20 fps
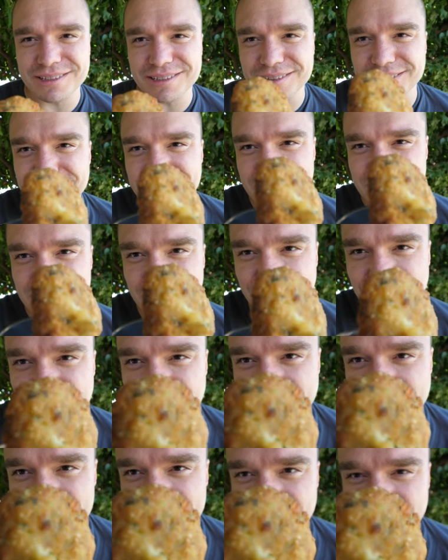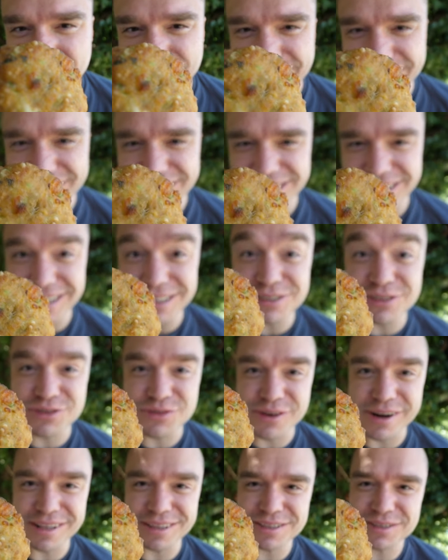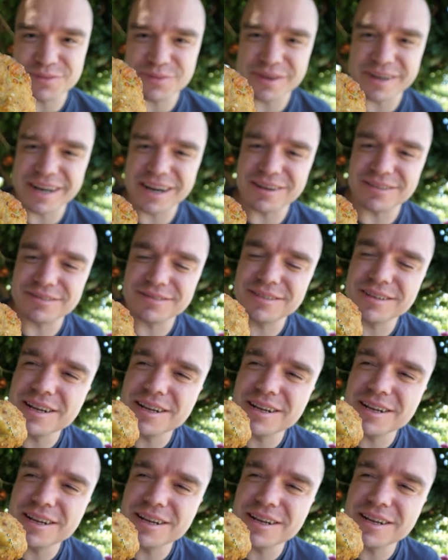This is a fried variety. Let's try this one out.